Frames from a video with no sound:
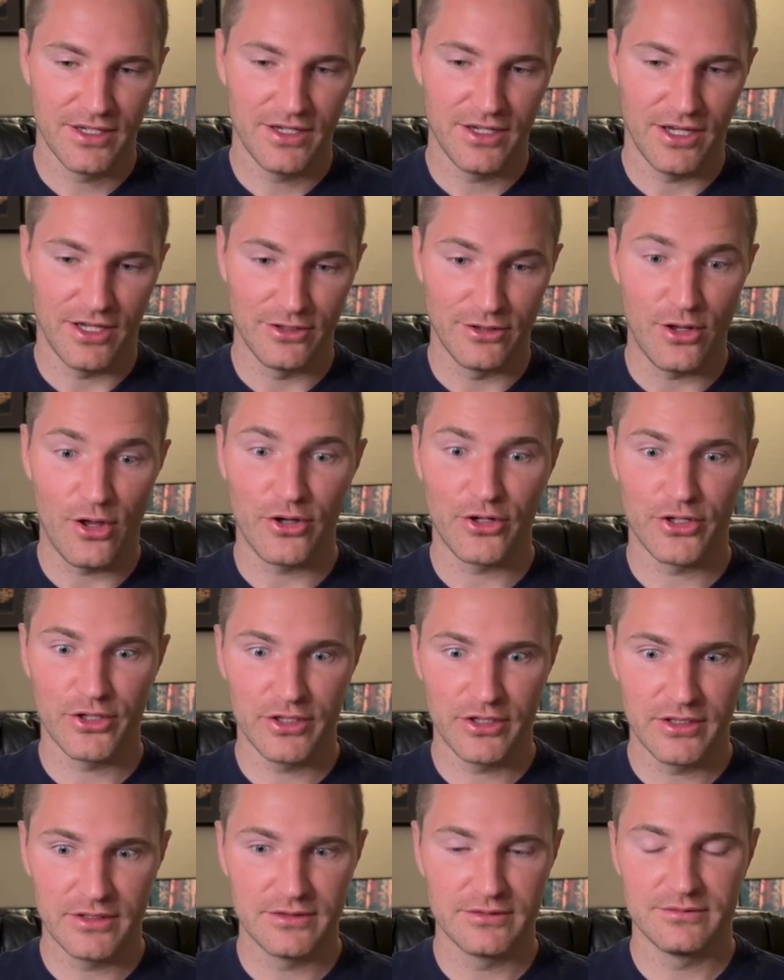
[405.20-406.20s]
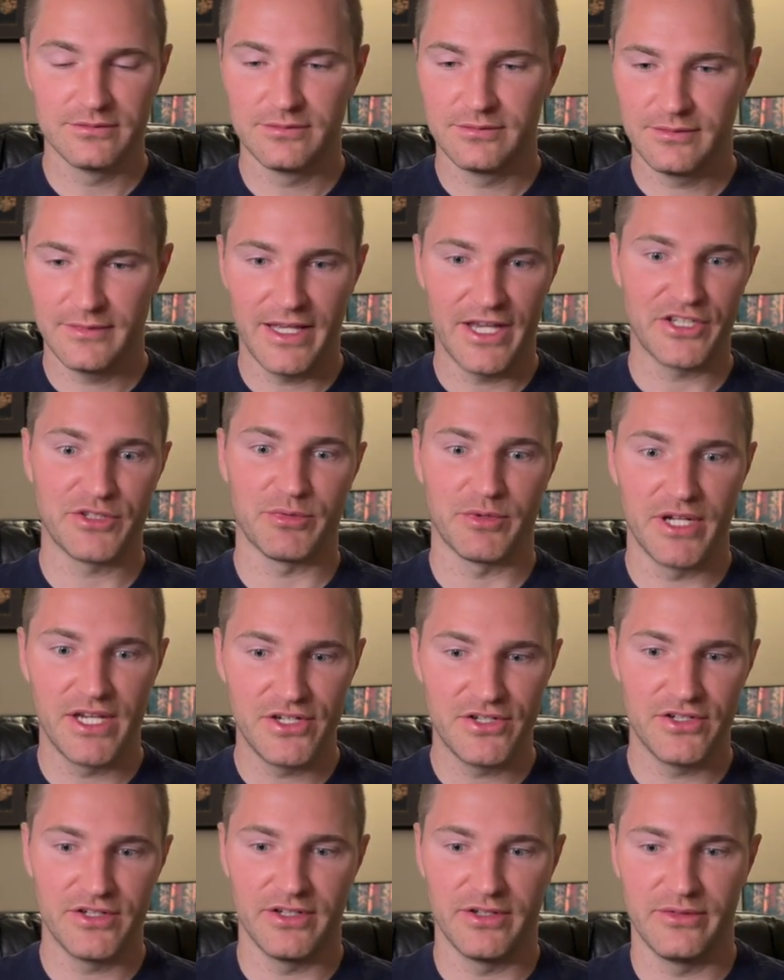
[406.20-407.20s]
a longer
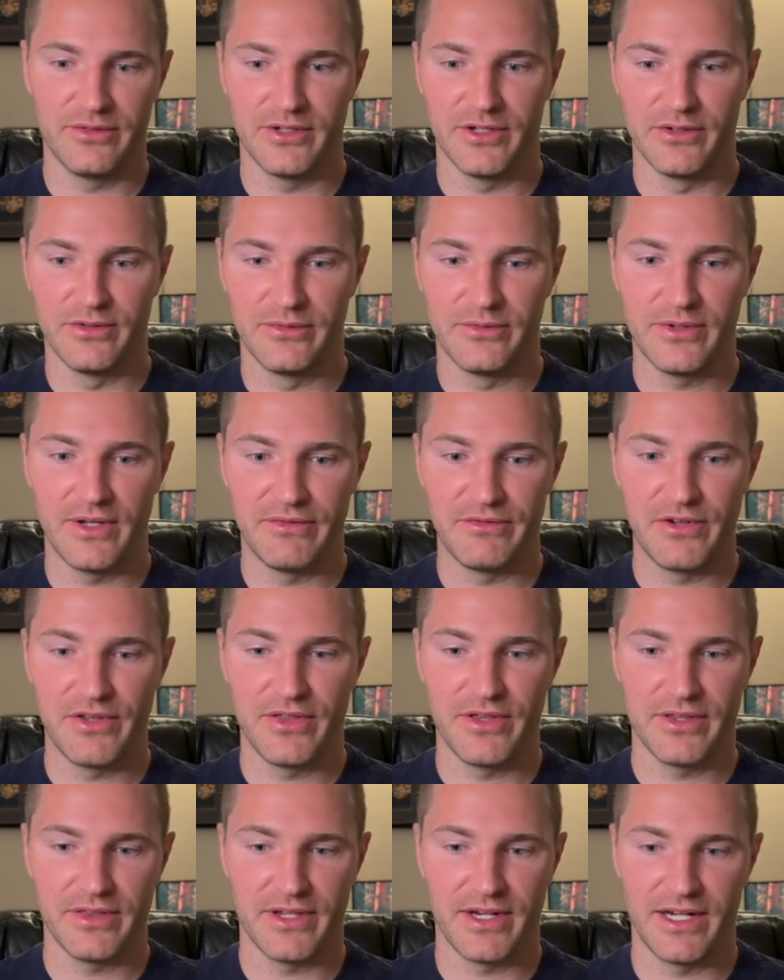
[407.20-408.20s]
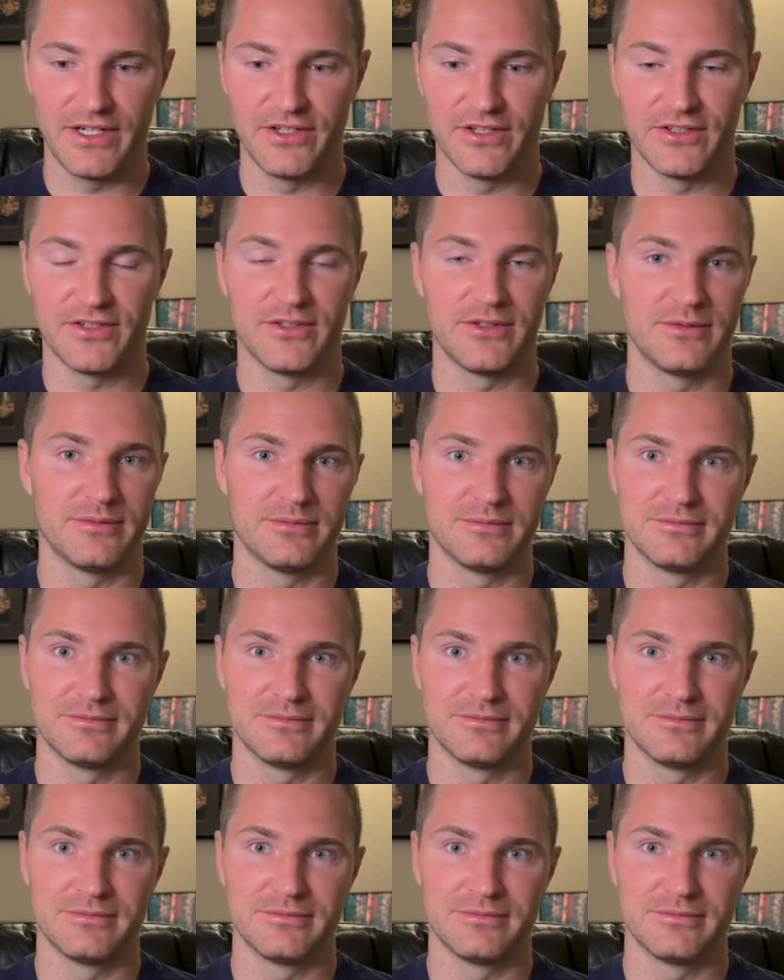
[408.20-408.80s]
explanation of, of everything that I just